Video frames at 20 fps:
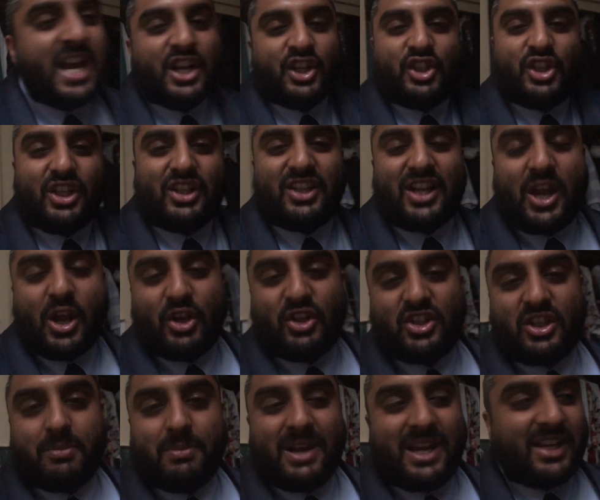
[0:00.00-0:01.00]
She turned
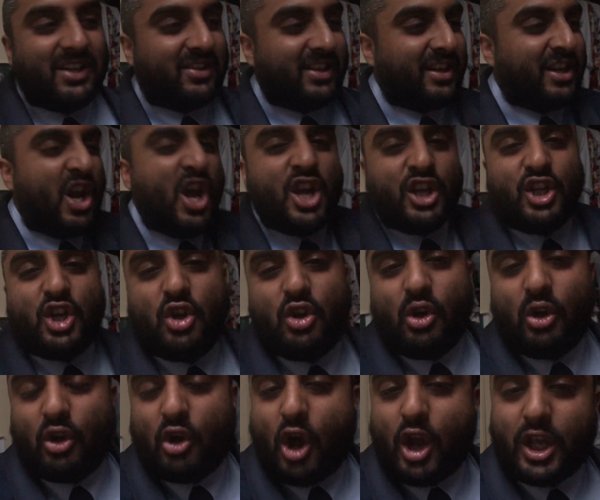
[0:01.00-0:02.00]
to me and said, you look
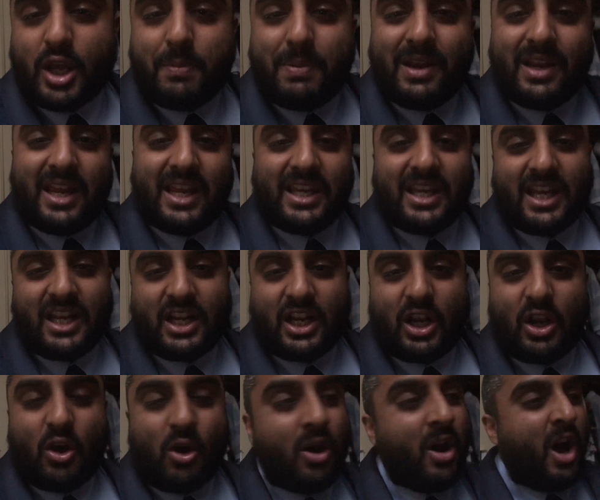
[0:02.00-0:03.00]
like you've been eating a
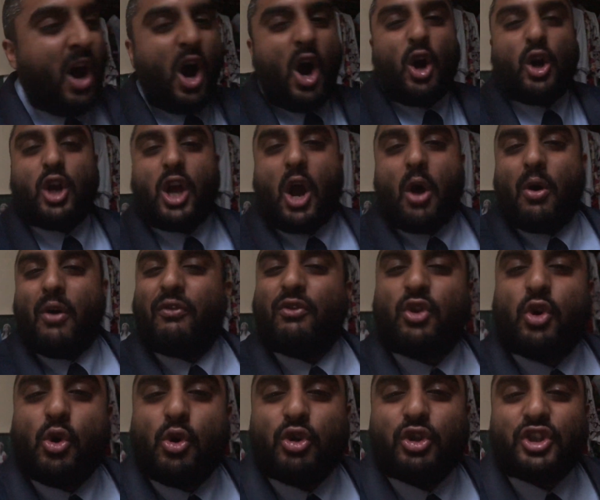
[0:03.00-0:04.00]
lot. I go, of
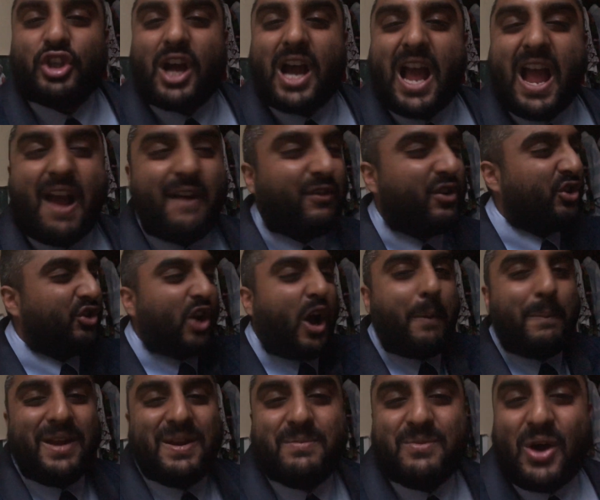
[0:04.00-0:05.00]
course I have, because I've
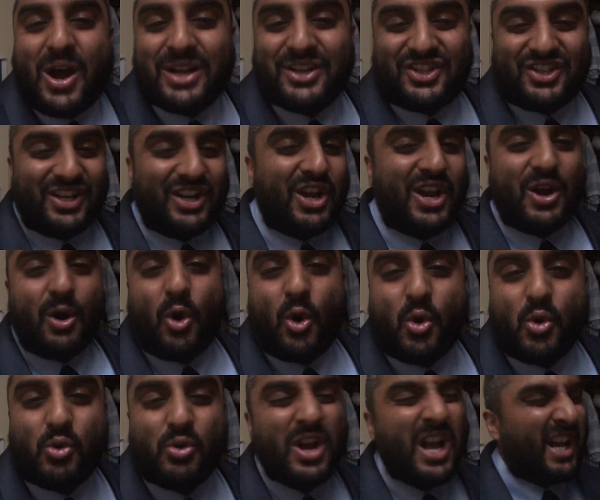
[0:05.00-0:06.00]
been munching it
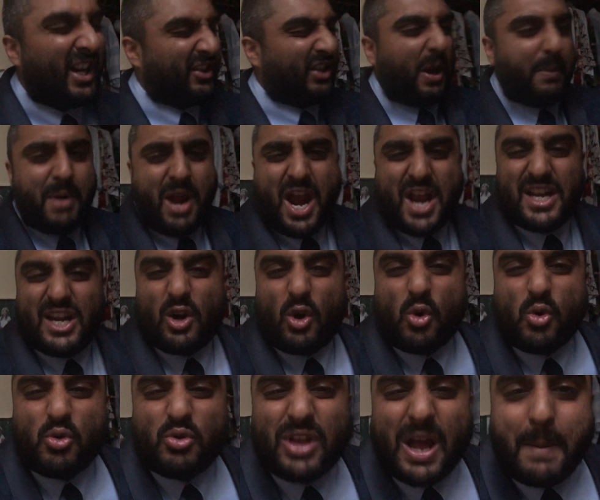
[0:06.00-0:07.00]
all, because I'm earning
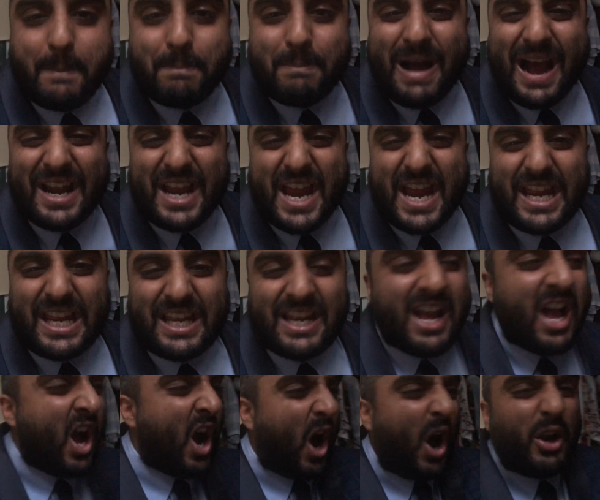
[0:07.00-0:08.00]
all the money.
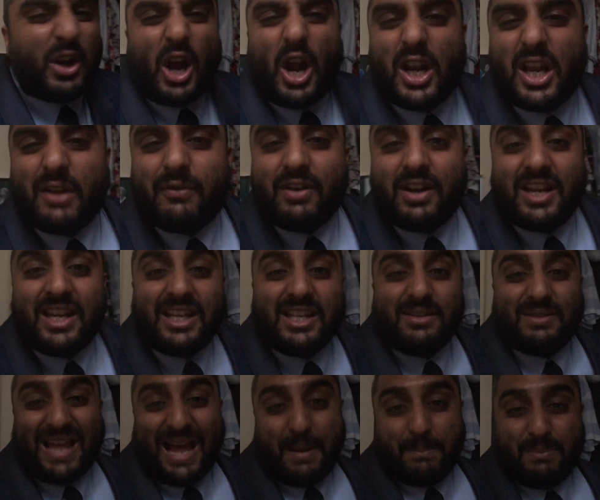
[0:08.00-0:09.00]
I don't don't even eat
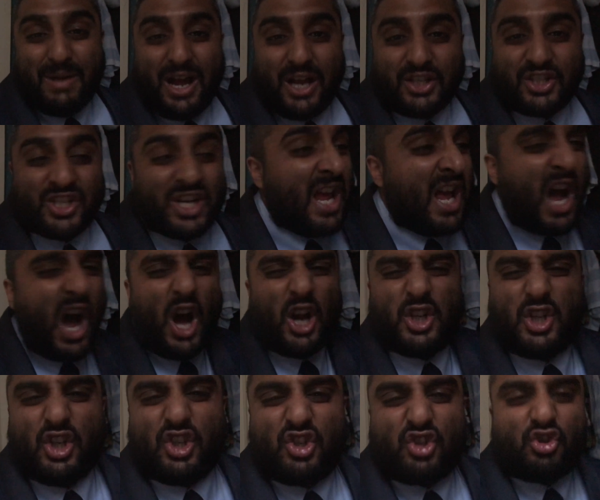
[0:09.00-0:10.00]
that much. I
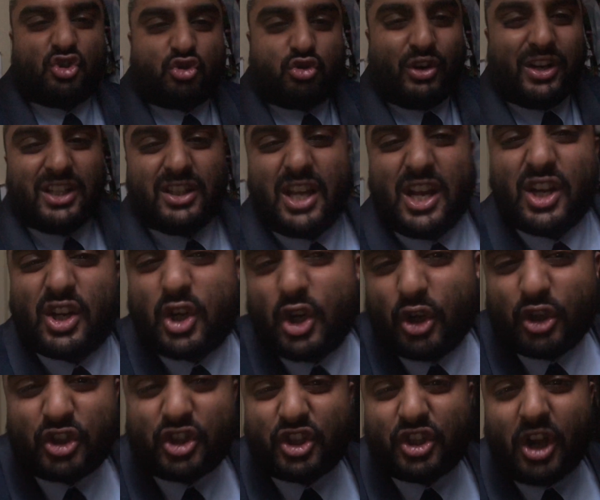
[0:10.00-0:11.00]
just drink their
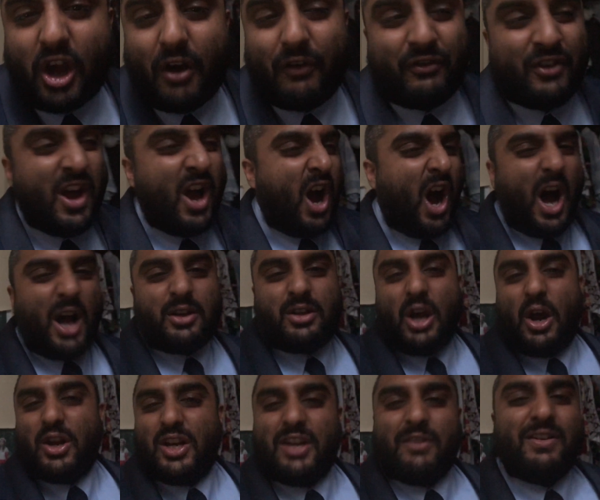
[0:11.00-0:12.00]
good stuff. I
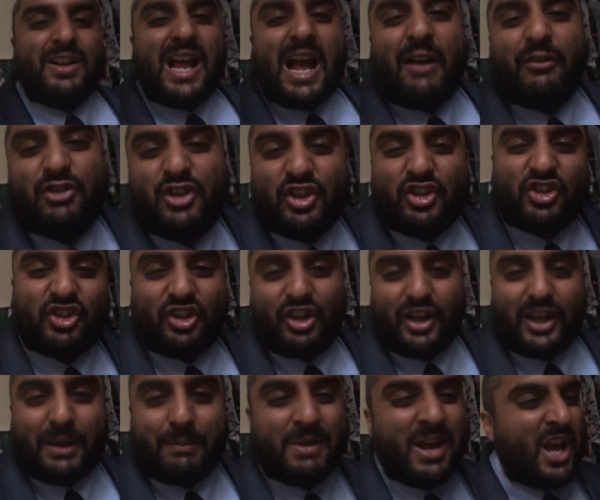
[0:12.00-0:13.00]
don't even have to
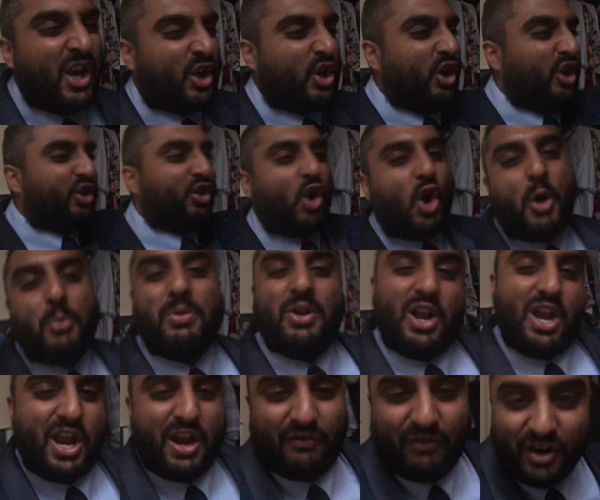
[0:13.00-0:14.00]
sleep because I'm
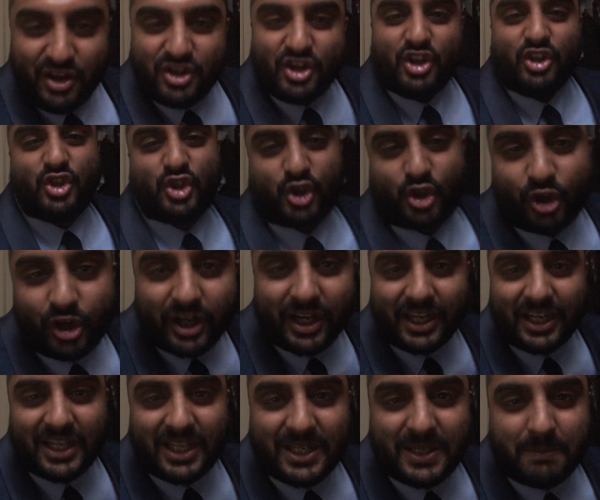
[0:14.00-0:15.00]
living the
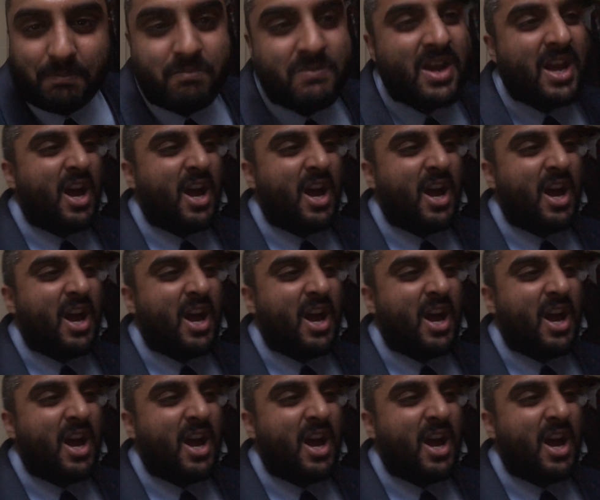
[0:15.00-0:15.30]
dream.